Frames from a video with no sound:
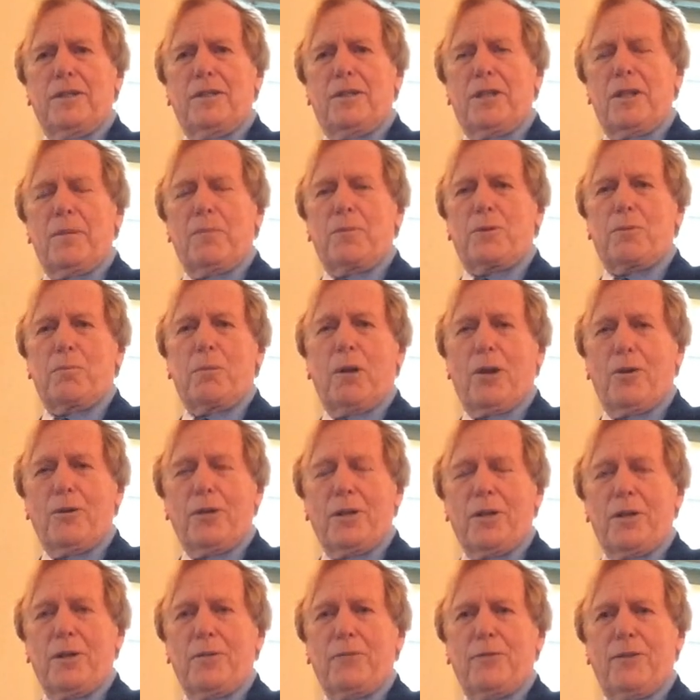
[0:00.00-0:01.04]
tips blown
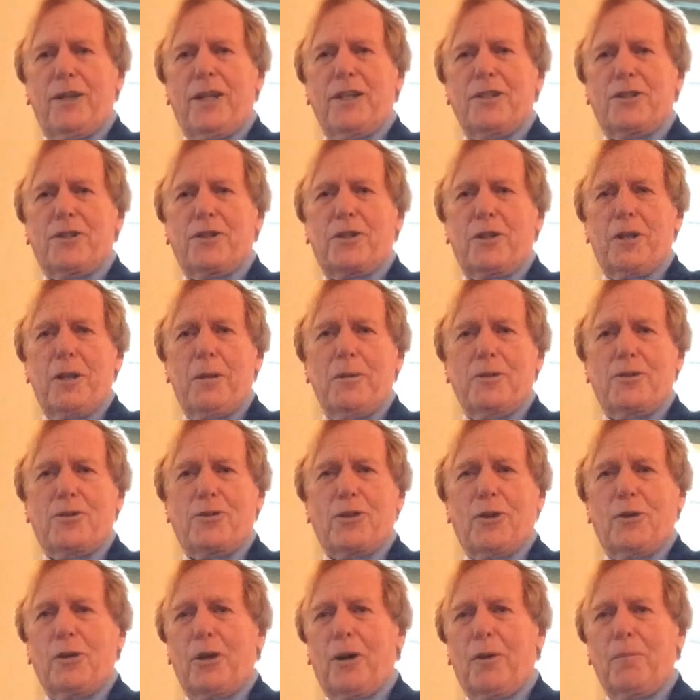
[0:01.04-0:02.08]
in their face, they
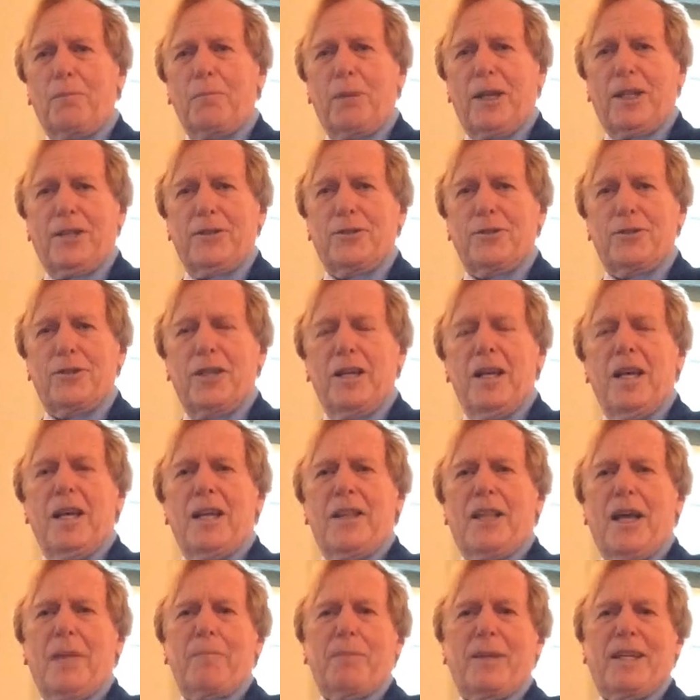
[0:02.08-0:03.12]
sewed on buttons.
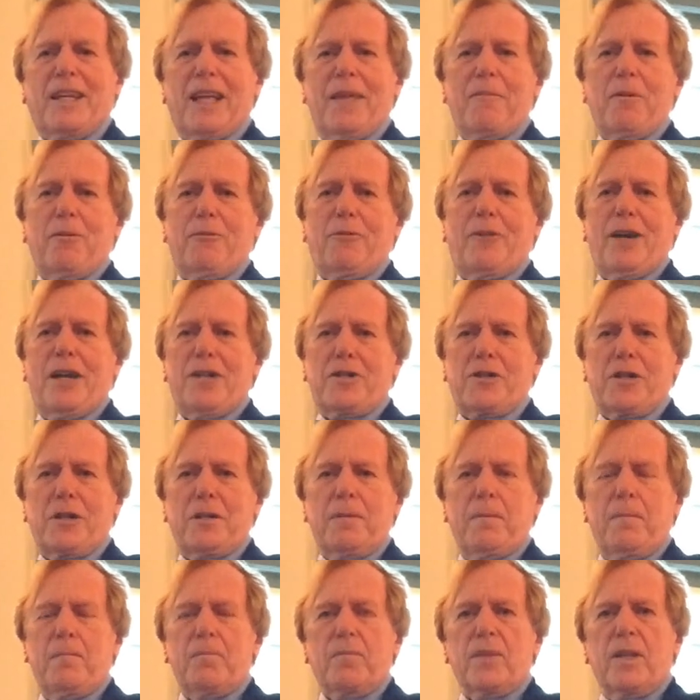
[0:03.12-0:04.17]
That became a fashion.